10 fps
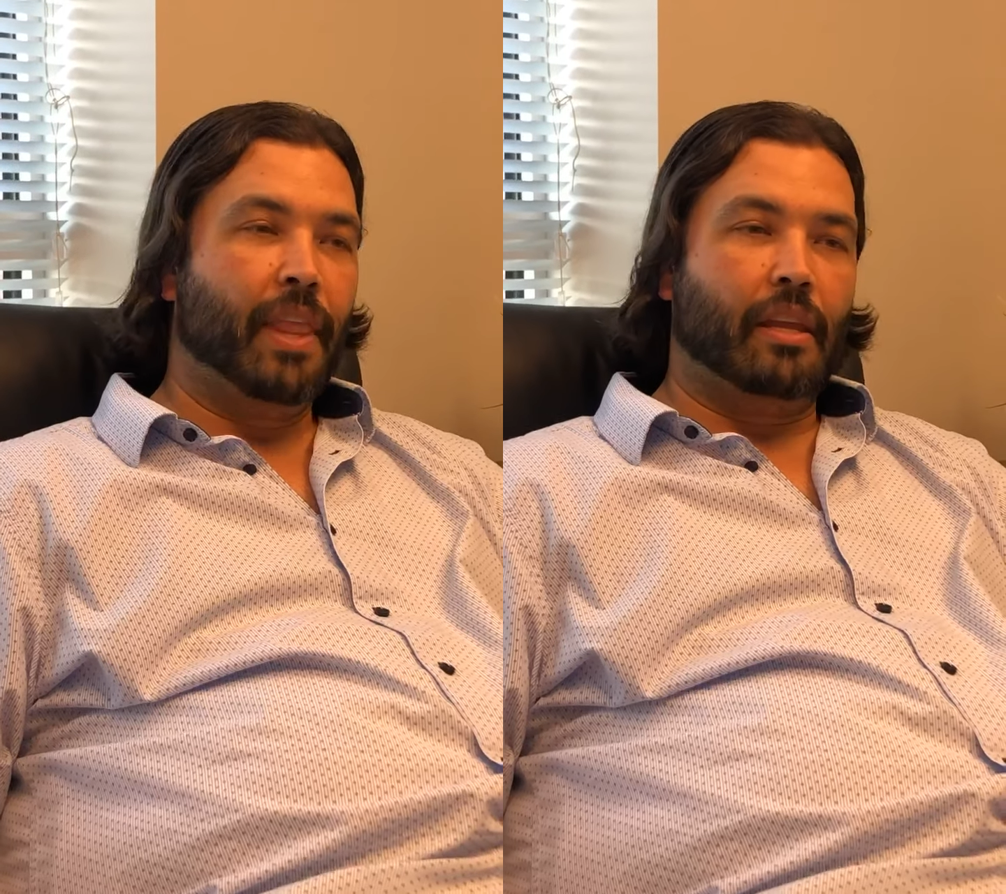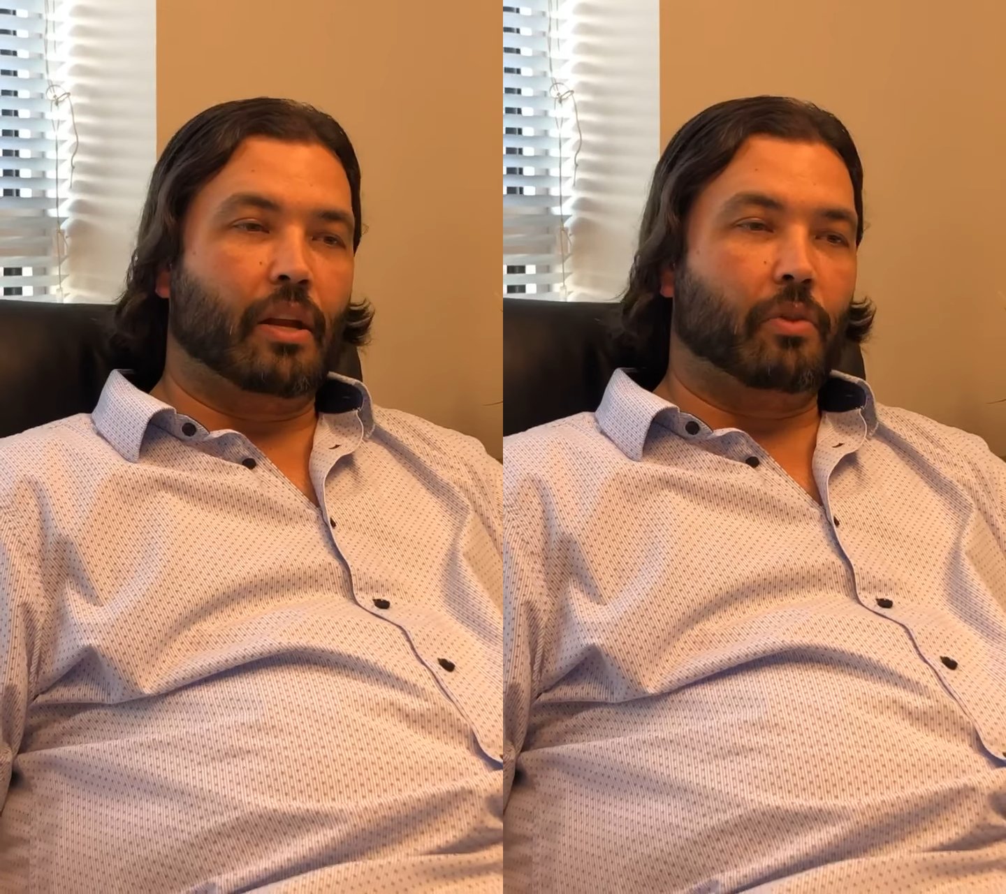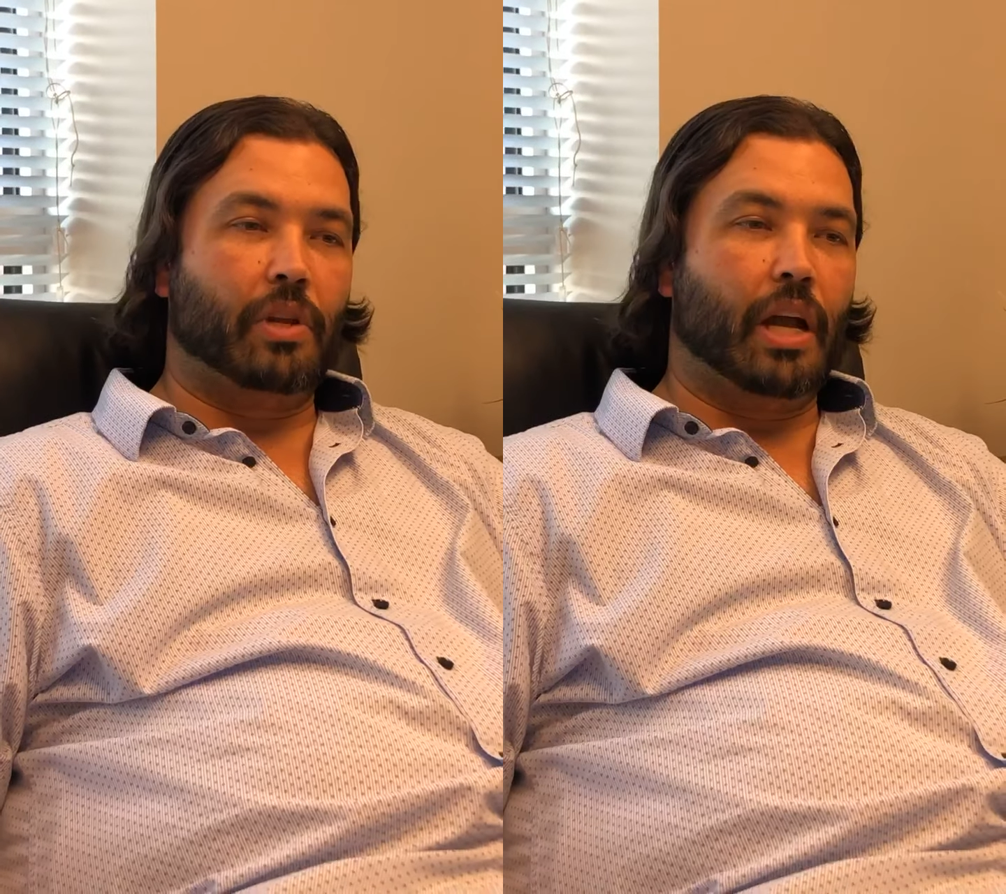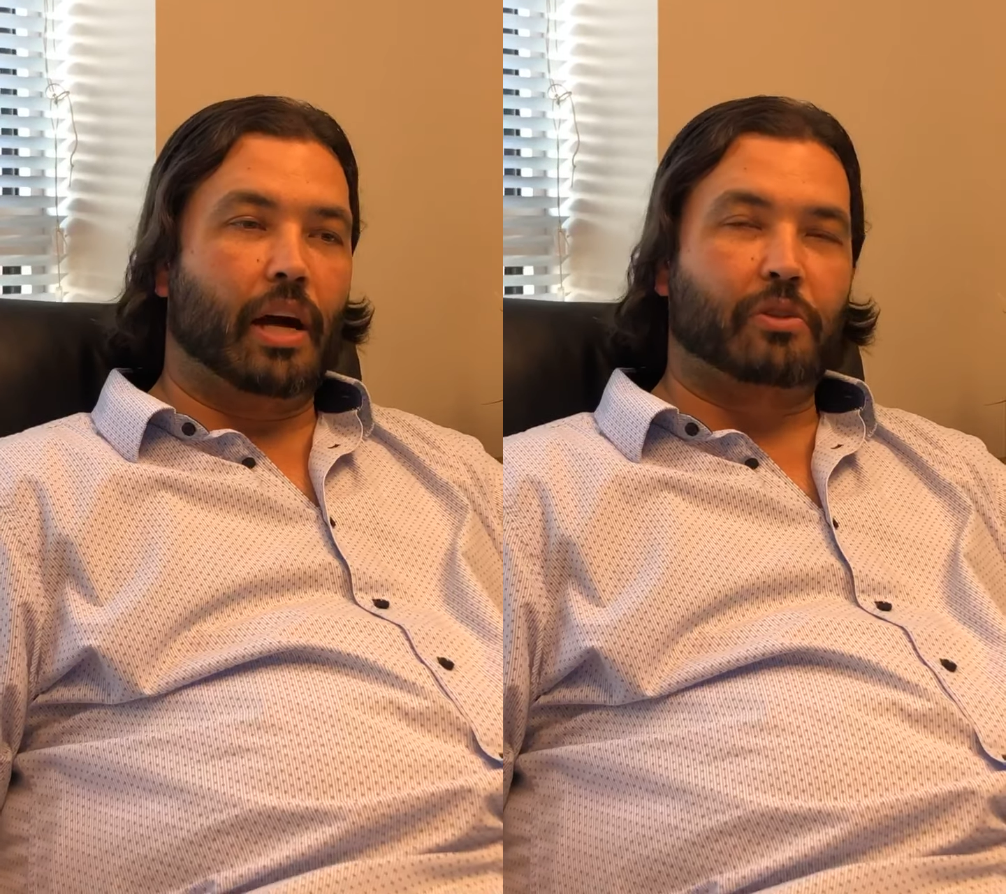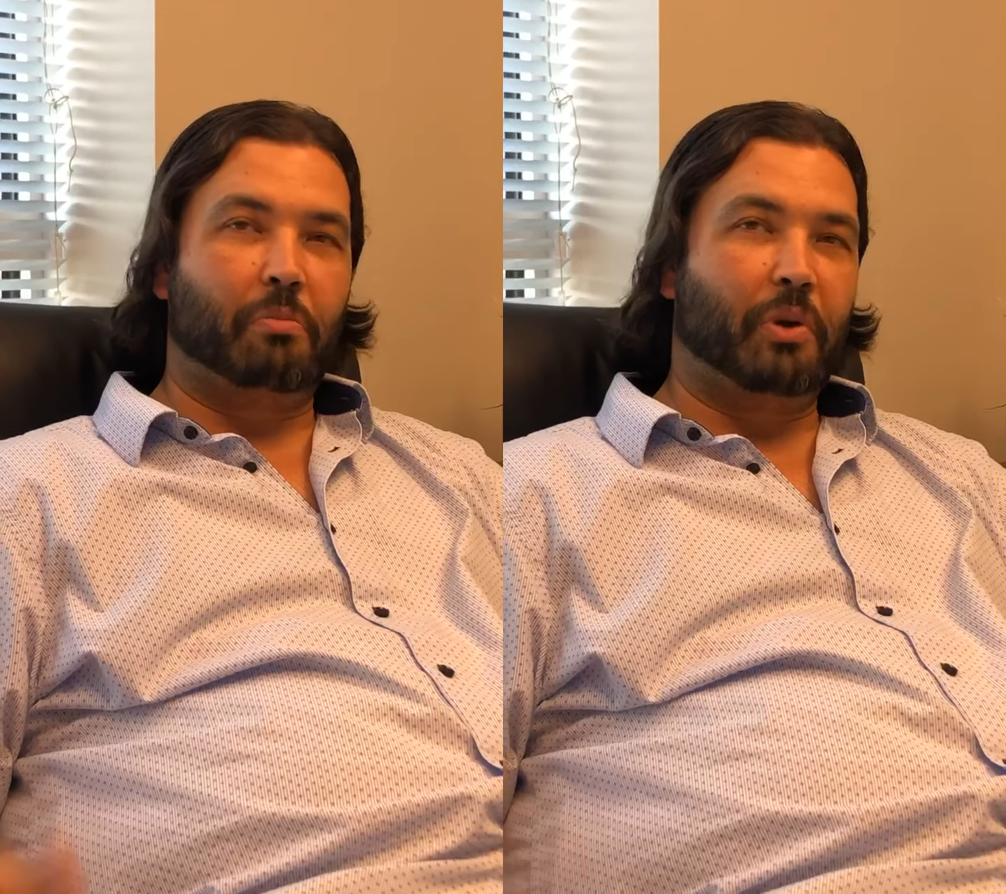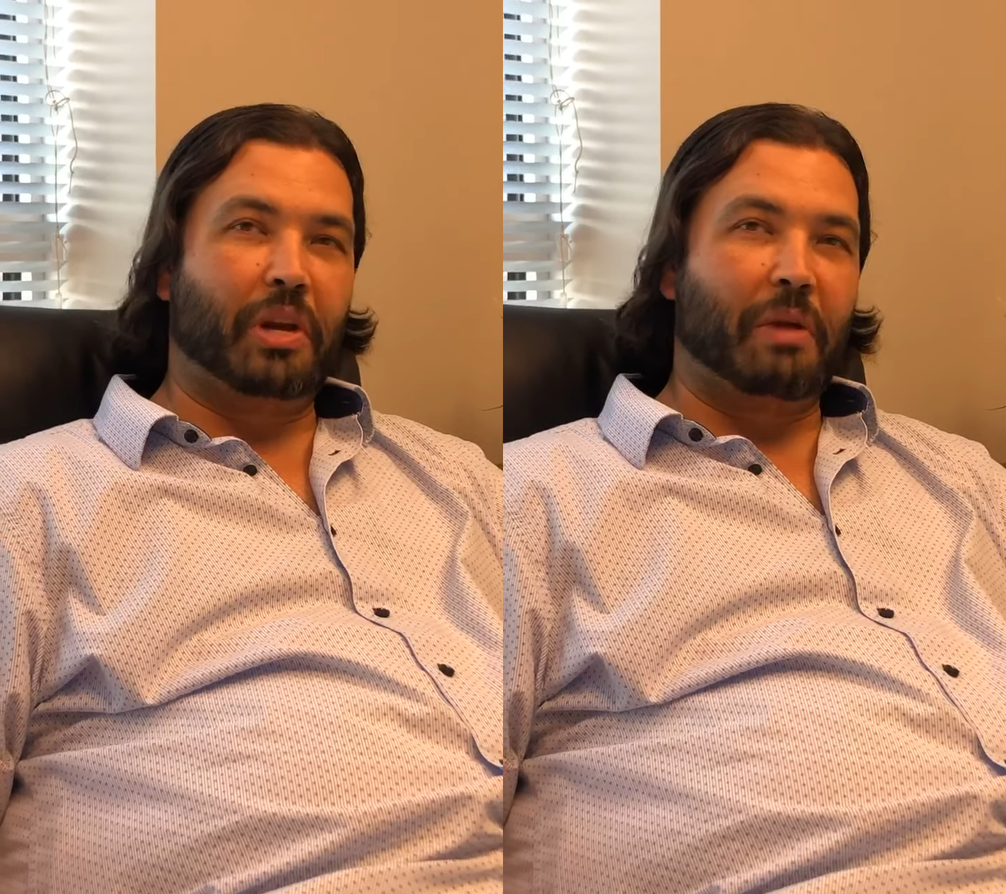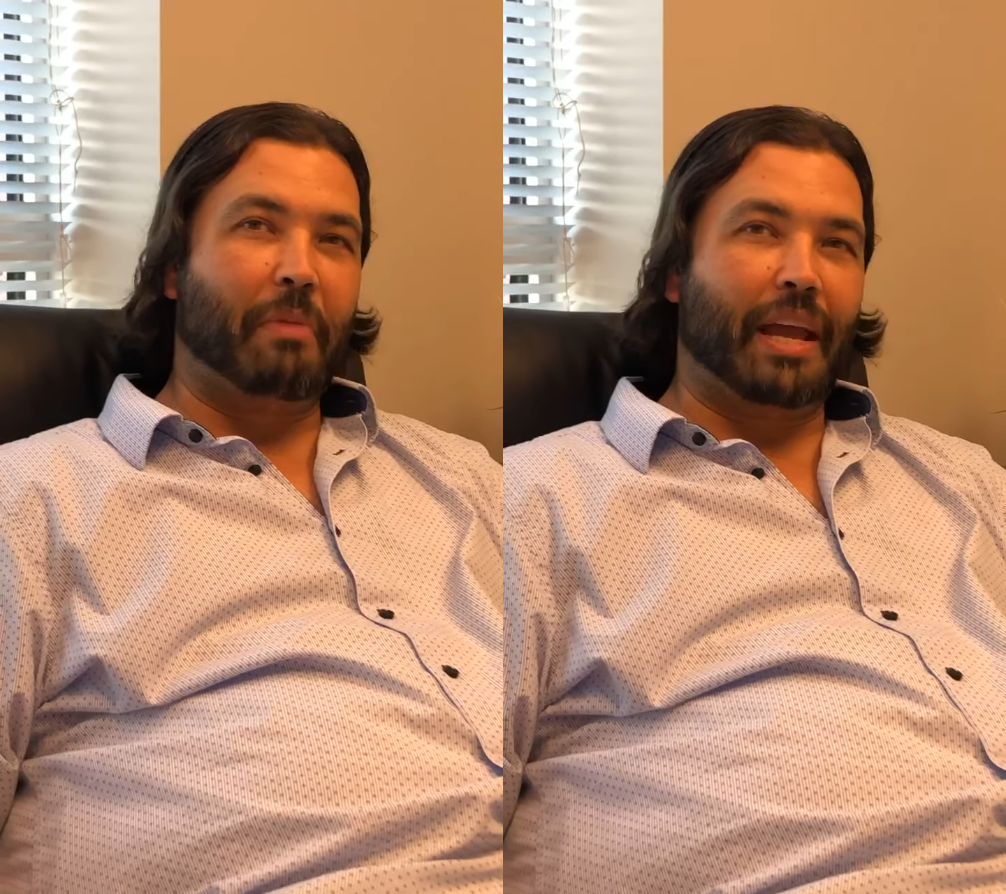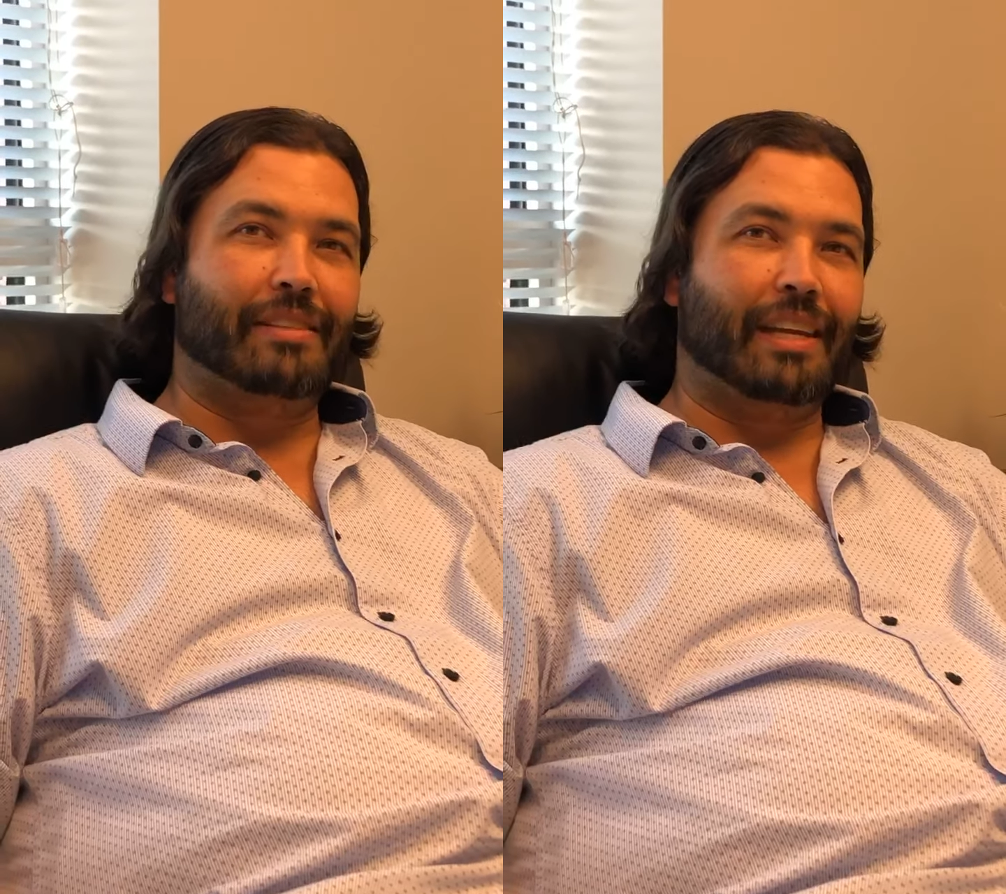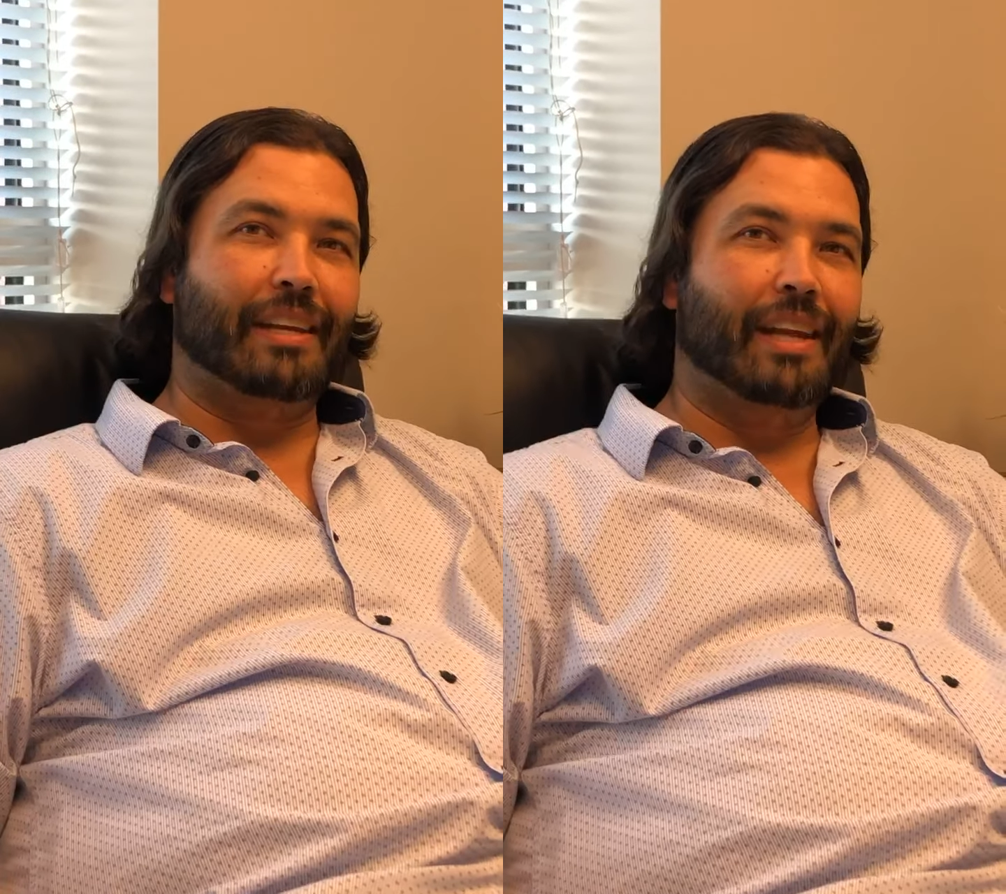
You know, the docs are pretty amazing.